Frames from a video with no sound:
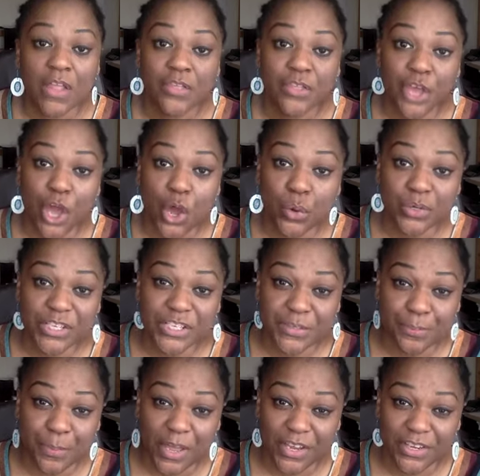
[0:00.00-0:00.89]
The only
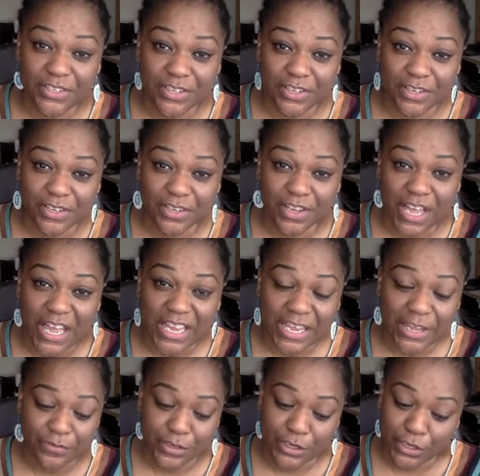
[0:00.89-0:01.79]
spider
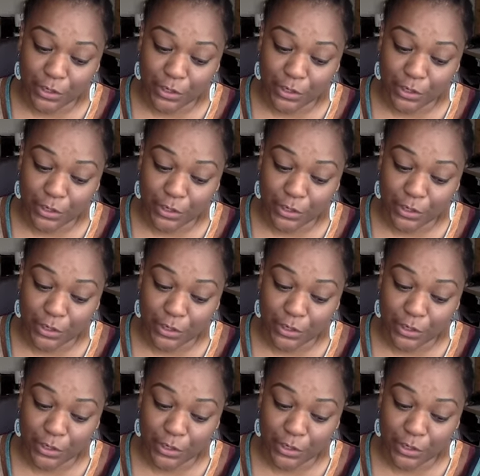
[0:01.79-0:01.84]
I ever